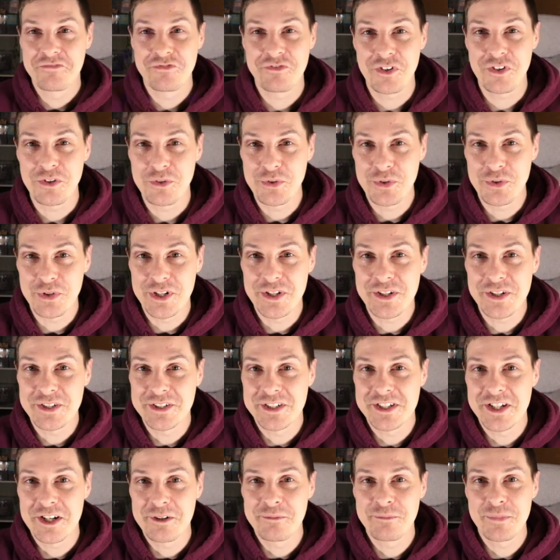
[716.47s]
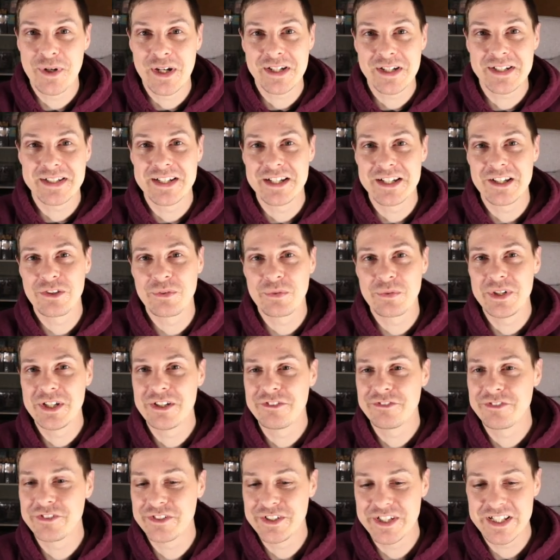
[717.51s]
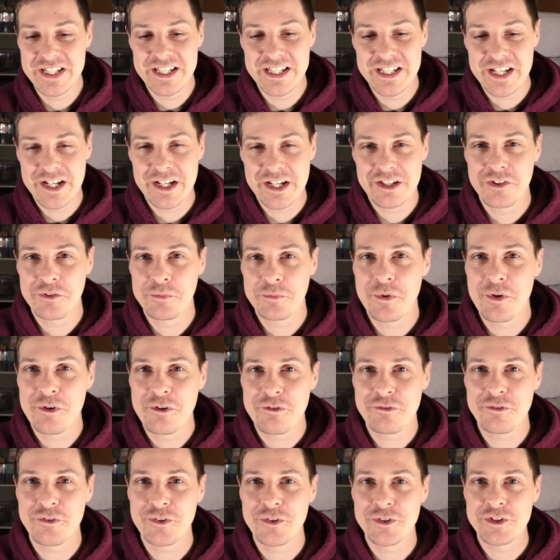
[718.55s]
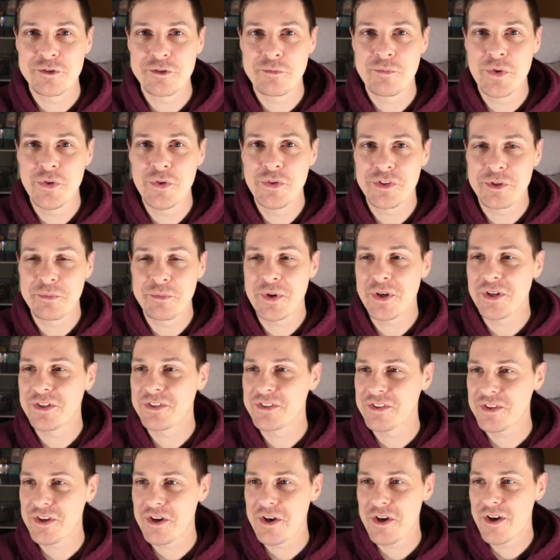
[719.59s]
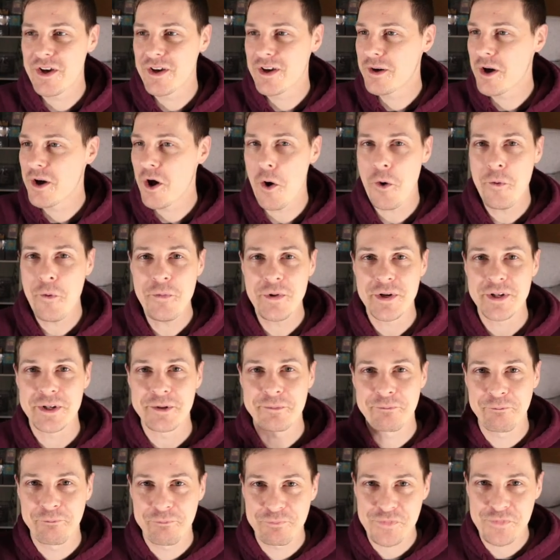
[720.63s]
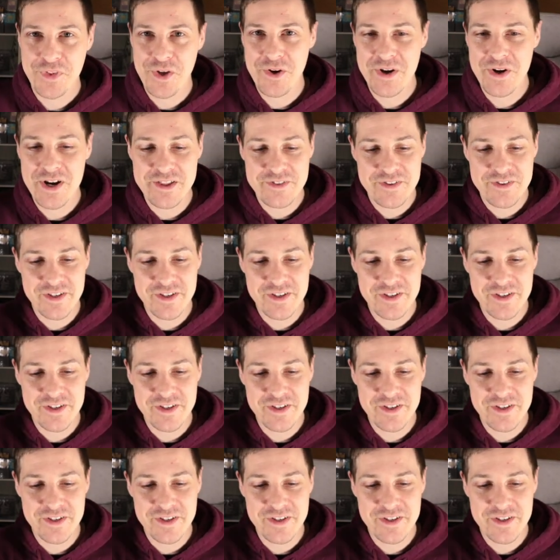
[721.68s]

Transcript: follow along. Come back next week for the Spiritforged booster box opening. All right,